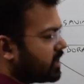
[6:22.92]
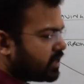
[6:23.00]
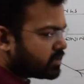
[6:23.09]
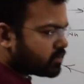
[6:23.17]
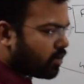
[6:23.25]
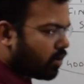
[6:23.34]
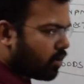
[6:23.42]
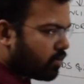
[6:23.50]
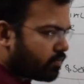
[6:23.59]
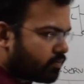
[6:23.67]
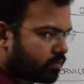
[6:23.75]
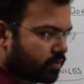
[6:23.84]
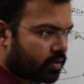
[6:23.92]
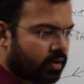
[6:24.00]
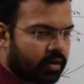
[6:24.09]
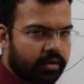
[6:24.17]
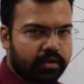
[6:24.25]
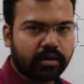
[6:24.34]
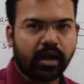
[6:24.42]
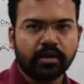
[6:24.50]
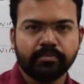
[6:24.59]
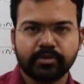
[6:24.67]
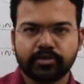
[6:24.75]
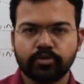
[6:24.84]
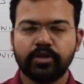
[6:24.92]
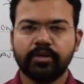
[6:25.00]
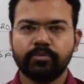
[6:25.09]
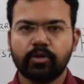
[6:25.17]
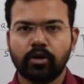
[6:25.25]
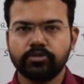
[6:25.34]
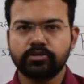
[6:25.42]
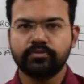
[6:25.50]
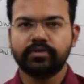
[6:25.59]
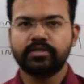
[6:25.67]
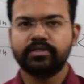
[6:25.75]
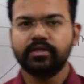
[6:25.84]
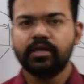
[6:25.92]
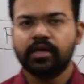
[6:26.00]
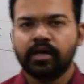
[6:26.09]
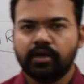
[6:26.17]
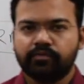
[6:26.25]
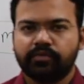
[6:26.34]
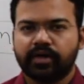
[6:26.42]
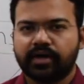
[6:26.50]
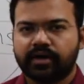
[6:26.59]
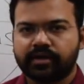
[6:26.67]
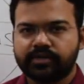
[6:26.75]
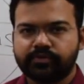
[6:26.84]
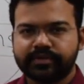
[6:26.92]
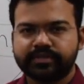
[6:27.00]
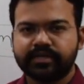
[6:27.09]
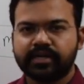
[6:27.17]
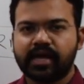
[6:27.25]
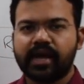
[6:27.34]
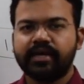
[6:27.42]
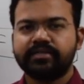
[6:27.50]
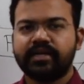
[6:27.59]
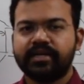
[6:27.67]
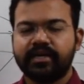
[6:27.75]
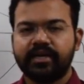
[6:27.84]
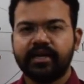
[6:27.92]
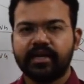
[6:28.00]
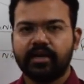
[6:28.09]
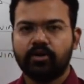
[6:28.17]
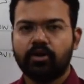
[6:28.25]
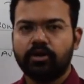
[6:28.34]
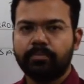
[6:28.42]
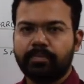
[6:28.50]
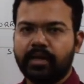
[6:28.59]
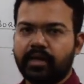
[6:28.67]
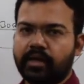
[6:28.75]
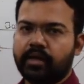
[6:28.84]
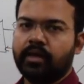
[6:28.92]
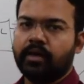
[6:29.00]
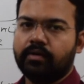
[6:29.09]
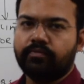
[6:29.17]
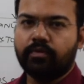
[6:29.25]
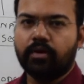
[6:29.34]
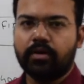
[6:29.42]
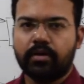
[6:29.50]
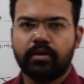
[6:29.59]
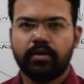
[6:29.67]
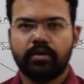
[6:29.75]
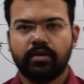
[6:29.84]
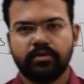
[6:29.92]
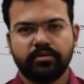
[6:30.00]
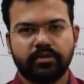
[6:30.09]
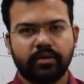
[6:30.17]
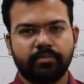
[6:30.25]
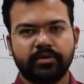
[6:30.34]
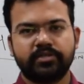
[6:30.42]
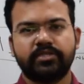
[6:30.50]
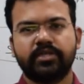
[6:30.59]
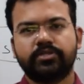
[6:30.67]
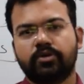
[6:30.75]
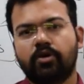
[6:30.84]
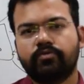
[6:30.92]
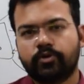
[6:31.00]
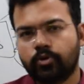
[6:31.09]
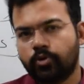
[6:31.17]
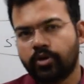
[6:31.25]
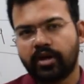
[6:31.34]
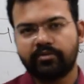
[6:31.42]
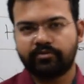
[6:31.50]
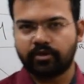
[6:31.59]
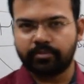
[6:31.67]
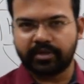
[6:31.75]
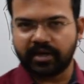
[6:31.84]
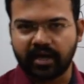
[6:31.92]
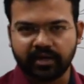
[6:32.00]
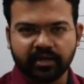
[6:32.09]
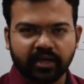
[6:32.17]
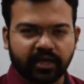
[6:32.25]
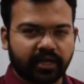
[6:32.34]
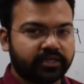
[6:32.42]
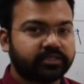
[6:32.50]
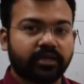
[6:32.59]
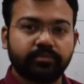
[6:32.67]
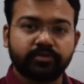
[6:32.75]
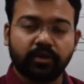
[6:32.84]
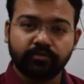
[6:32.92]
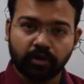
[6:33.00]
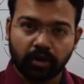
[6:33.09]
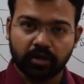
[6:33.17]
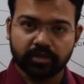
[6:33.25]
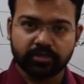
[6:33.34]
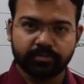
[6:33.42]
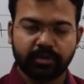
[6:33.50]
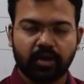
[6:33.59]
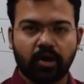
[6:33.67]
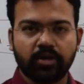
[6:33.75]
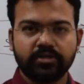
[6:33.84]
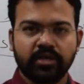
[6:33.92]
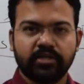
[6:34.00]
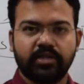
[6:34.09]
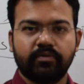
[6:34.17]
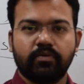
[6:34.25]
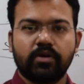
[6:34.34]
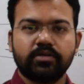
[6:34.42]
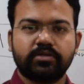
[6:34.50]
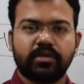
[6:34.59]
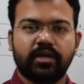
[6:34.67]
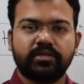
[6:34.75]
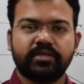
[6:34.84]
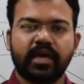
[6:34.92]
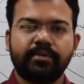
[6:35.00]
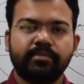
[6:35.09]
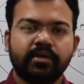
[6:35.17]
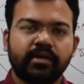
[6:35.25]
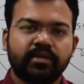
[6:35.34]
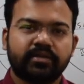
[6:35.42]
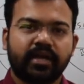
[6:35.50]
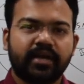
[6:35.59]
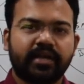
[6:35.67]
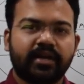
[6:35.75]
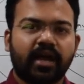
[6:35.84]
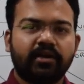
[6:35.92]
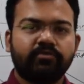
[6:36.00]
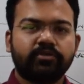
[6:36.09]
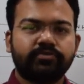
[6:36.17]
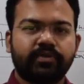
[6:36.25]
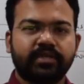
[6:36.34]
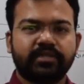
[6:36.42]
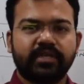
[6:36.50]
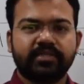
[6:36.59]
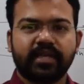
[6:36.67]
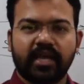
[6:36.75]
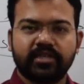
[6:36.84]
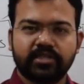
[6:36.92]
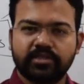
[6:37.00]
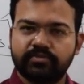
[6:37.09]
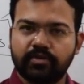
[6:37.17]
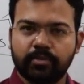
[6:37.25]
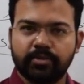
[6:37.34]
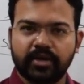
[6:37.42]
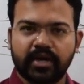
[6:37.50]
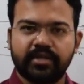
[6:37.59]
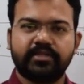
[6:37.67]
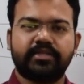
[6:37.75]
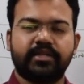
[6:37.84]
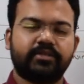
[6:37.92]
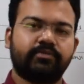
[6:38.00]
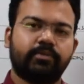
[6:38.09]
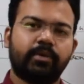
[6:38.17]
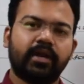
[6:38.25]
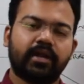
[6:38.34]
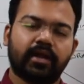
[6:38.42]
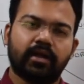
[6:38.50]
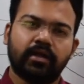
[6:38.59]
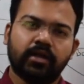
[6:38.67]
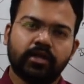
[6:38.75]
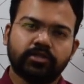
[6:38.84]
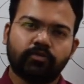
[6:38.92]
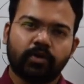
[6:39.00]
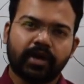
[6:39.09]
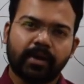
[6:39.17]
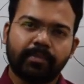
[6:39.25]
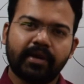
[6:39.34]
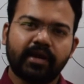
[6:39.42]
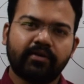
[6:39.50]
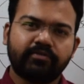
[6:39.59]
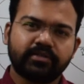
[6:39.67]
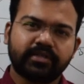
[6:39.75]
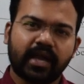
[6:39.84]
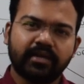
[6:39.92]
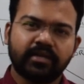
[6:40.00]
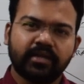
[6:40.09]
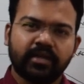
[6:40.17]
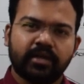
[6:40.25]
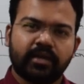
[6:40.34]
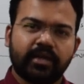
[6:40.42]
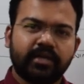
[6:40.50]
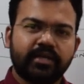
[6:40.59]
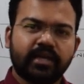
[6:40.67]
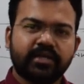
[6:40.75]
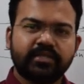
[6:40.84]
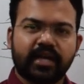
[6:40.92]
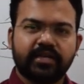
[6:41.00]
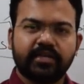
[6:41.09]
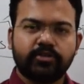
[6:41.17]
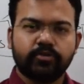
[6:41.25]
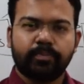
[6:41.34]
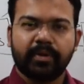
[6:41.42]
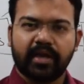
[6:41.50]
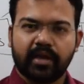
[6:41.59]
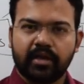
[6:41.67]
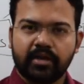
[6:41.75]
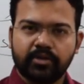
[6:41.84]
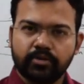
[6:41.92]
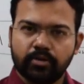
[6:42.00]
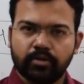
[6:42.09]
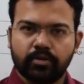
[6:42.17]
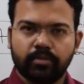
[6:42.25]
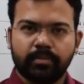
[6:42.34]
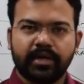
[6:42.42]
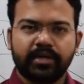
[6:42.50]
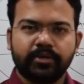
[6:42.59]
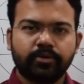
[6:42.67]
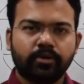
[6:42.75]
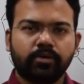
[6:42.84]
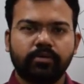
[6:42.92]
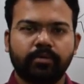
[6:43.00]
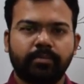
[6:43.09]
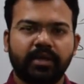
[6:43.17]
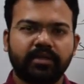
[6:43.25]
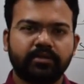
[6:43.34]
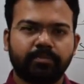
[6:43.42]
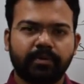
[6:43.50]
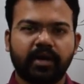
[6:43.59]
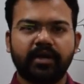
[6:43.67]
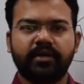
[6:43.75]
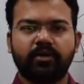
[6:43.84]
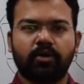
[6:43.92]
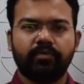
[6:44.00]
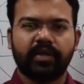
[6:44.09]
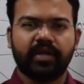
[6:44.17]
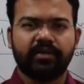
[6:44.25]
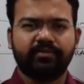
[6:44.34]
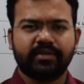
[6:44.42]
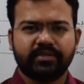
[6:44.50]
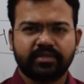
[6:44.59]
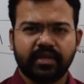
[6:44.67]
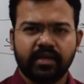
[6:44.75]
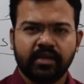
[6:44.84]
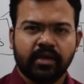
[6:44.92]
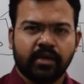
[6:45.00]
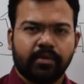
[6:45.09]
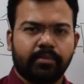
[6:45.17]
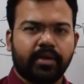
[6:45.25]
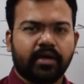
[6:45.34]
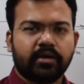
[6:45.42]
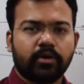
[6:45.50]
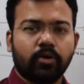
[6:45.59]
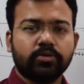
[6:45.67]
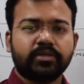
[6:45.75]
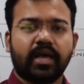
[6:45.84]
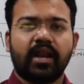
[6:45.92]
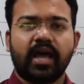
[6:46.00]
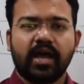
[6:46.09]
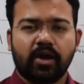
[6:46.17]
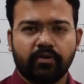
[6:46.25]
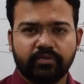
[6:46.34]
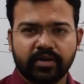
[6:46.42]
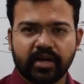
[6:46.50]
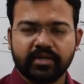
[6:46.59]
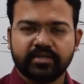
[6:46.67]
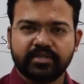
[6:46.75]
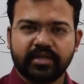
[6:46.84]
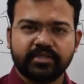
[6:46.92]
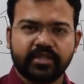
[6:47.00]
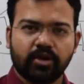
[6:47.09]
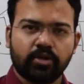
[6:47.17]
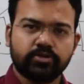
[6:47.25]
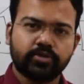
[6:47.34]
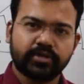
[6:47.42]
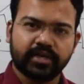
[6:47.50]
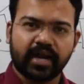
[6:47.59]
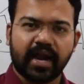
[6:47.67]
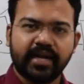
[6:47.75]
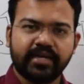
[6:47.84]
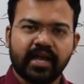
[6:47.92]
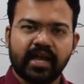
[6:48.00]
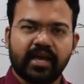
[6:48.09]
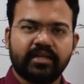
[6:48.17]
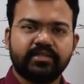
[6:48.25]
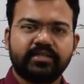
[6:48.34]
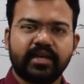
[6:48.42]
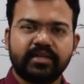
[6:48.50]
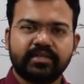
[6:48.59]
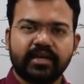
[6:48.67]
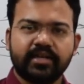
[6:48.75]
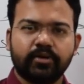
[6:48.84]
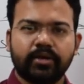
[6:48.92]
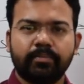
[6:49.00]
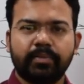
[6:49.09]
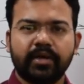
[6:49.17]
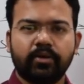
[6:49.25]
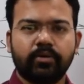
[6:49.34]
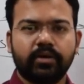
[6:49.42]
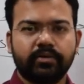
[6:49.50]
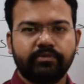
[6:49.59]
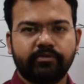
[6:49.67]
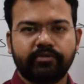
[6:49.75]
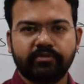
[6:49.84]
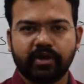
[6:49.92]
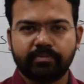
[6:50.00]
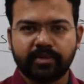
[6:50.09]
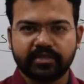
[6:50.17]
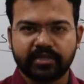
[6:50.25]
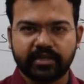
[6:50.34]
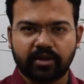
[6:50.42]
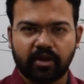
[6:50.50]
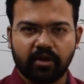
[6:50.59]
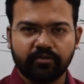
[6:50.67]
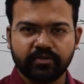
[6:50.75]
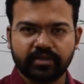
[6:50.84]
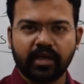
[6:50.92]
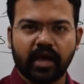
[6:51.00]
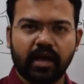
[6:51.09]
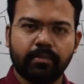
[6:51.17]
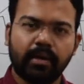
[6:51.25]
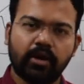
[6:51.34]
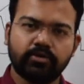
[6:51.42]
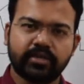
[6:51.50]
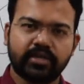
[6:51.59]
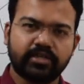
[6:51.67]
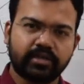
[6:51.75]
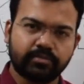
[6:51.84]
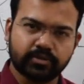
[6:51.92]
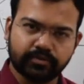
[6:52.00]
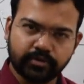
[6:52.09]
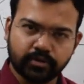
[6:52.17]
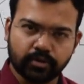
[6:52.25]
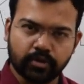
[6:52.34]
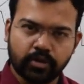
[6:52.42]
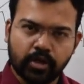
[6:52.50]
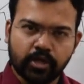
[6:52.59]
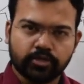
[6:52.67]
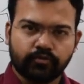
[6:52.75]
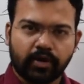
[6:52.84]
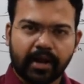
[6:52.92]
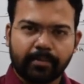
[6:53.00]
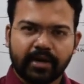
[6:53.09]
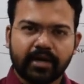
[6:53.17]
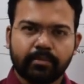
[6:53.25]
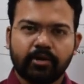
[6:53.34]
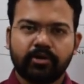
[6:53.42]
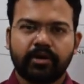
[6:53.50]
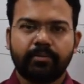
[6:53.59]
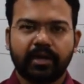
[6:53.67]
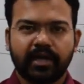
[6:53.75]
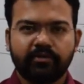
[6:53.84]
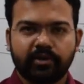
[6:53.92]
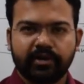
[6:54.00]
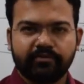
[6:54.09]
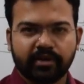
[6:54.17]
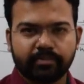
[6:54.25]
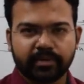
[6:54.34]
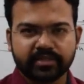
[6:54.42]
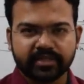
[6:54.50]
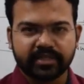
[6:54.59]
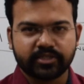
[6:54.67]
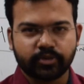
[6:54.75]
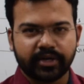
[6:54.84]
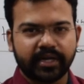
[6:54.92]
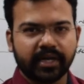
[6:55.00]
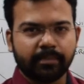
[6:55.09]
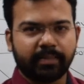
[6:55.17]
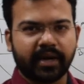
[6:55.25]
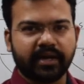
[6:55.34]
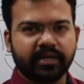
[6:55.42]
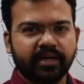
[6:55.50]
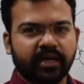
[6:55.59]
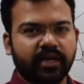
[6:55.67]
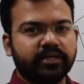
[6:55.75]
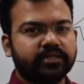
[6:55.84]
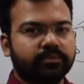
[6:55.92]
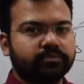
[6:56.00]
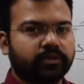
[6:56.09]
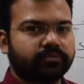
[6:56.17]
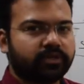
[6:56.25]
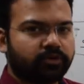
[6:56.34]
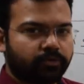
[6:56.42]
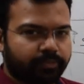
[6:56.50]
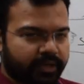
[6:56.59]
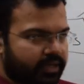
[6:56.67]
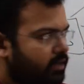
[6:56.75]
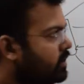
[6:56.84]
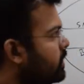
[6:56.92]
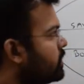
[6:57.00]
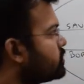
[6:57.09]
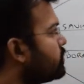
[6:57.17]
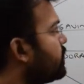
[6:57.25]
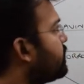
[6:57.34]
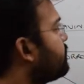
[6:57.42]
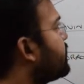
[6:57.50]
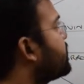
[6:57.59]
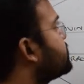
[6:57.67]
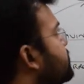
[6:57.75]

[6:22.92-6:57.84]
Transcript: case of Iran petroleum controversy, where US denied that India cannot pay for the purchase of crude oil from Iran in terms of dollars, because there was a time that Iran was facing sanctions from United States of America. So what happened after that? India decided to pay in euro, but euro being the part, or we can say being a close ally of United States, they also denied and said that you can pay only 55% of the amount in terms of euro. So what happened about remaining 45%? So India paid in terms of the rupee. So here we can